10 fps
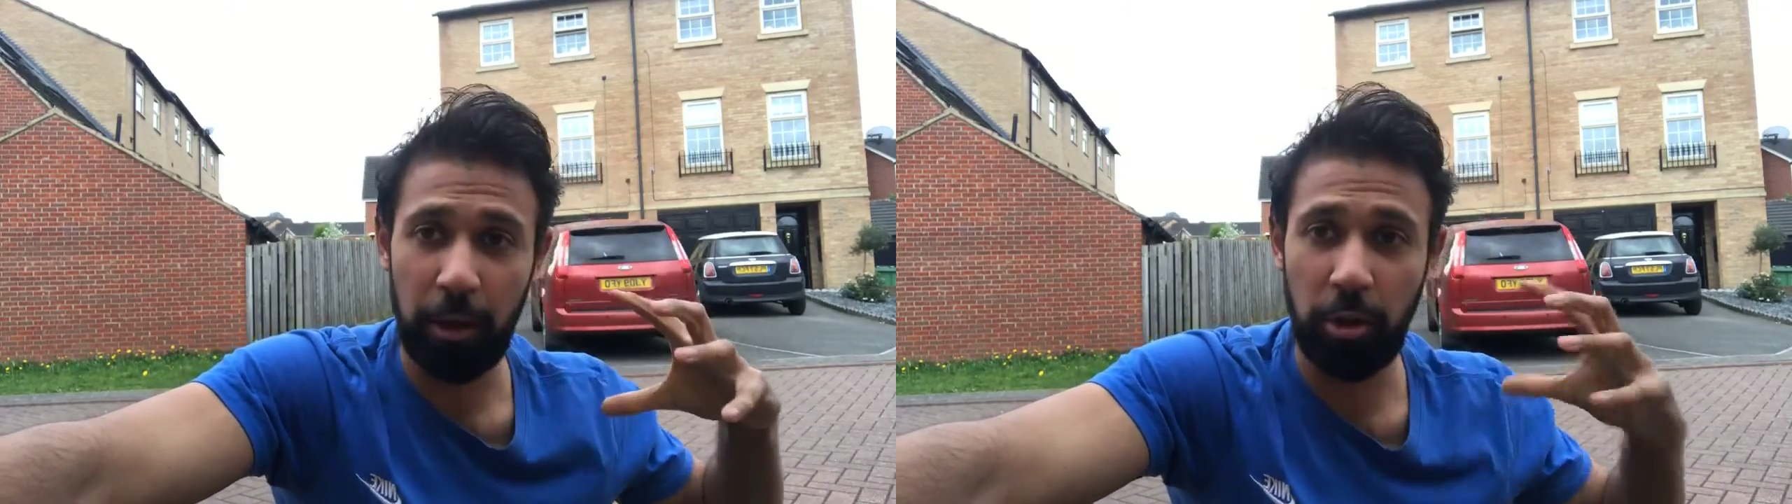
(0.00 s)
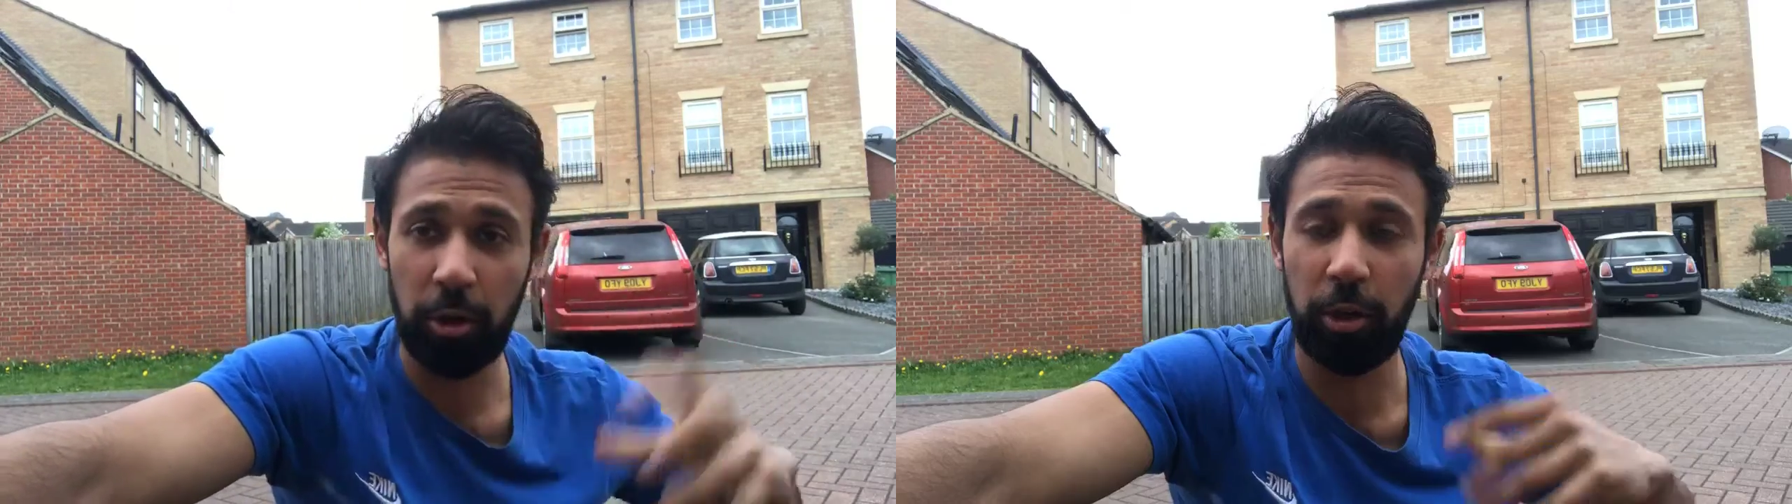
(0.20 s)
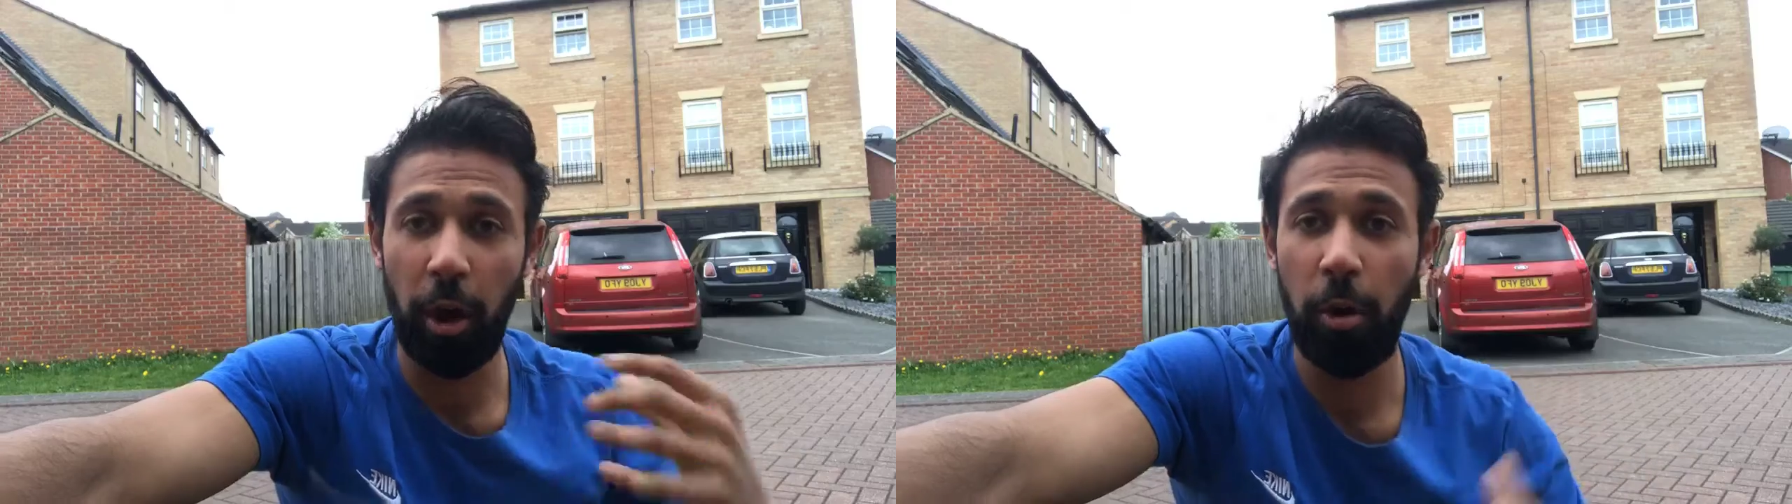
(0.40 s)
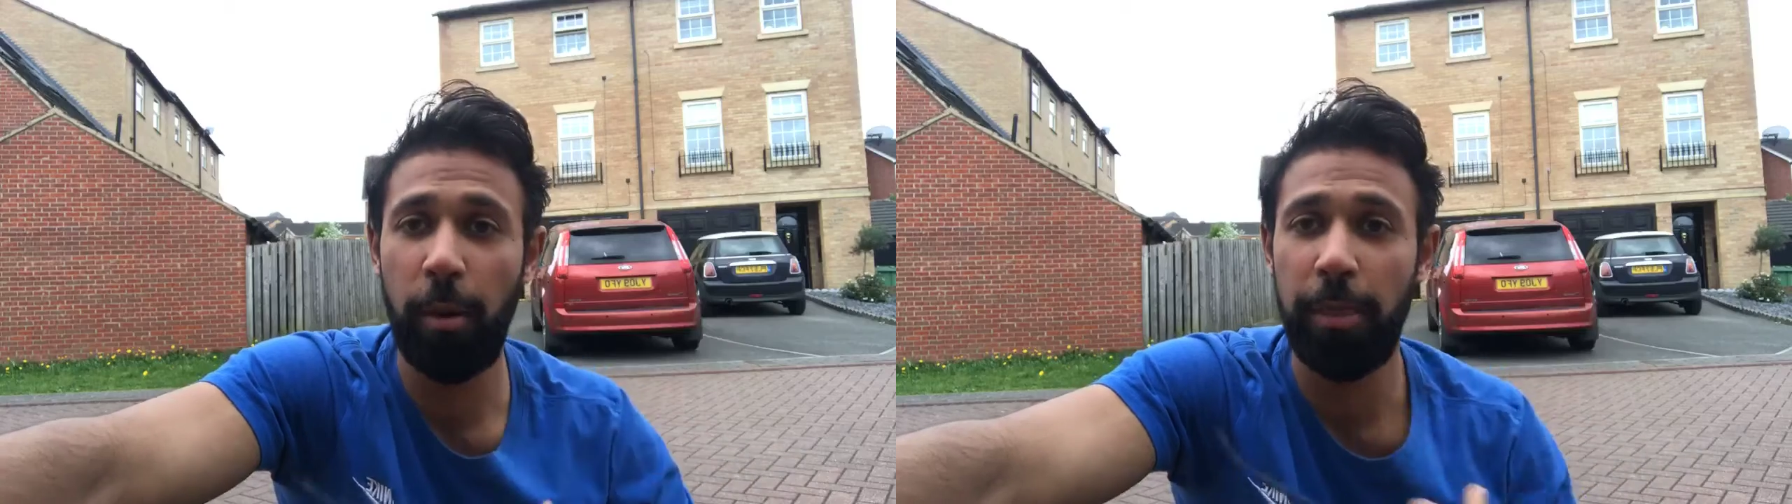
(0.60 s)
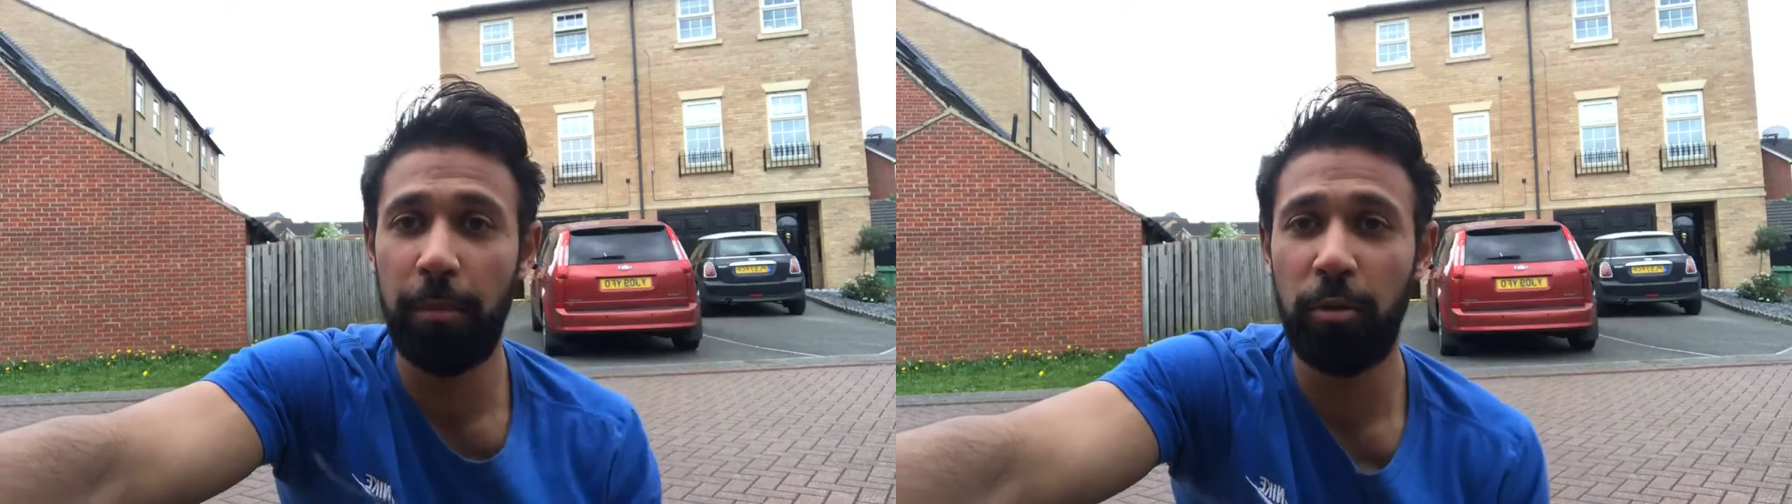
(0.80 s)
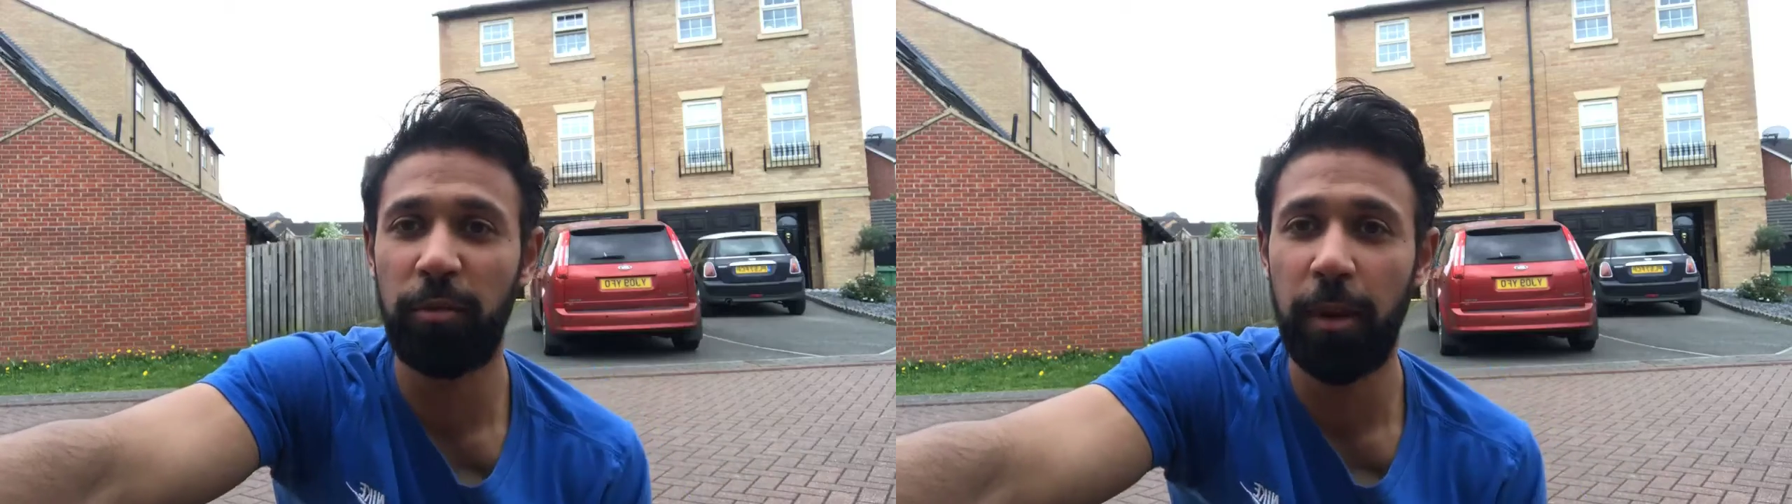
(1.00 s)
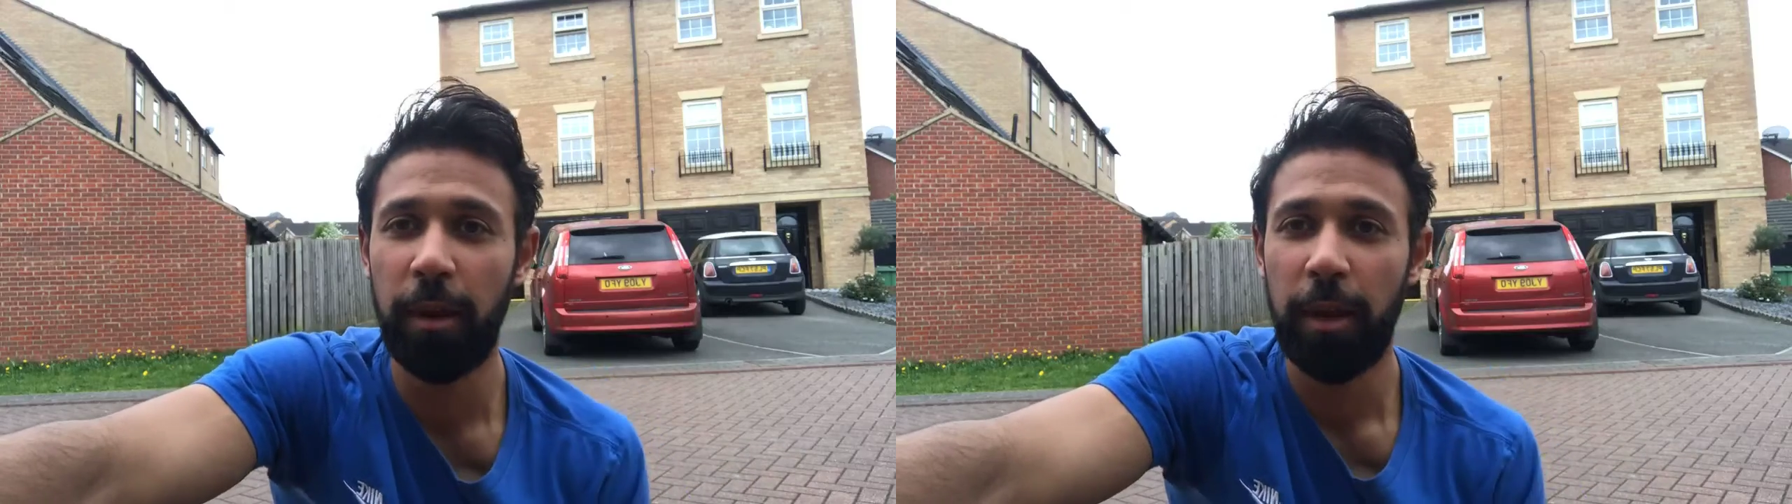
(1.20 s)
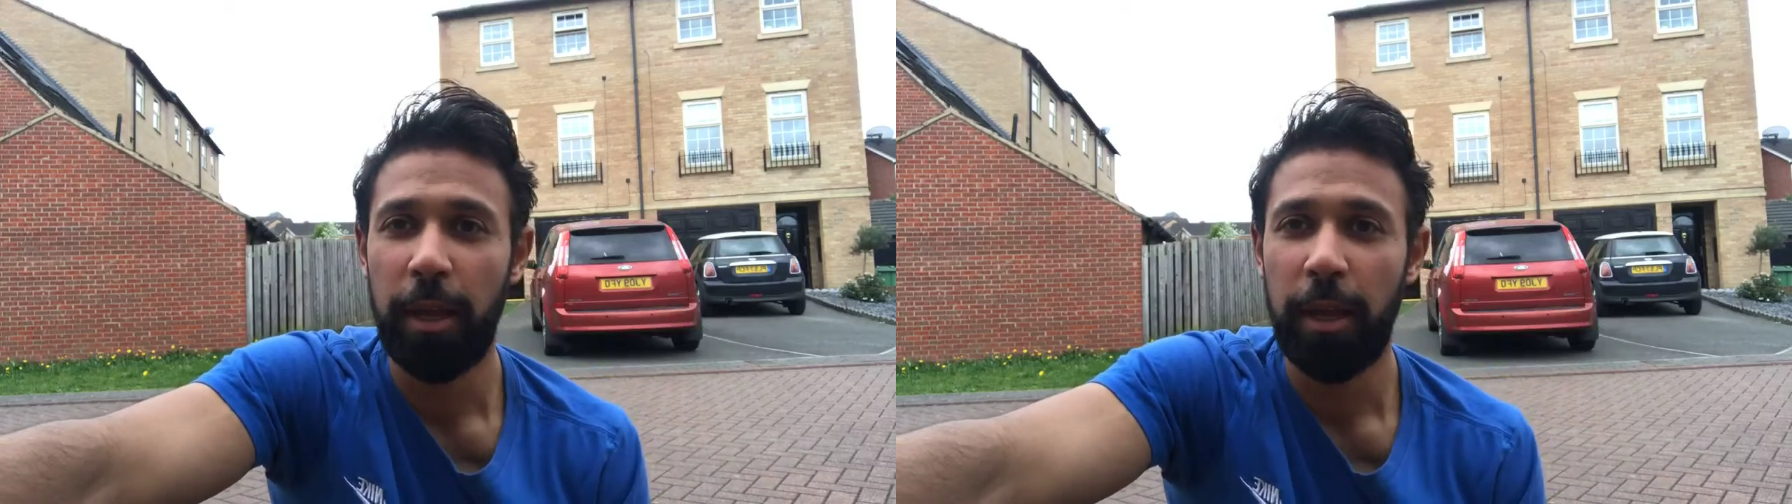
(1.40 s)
just go with the movement.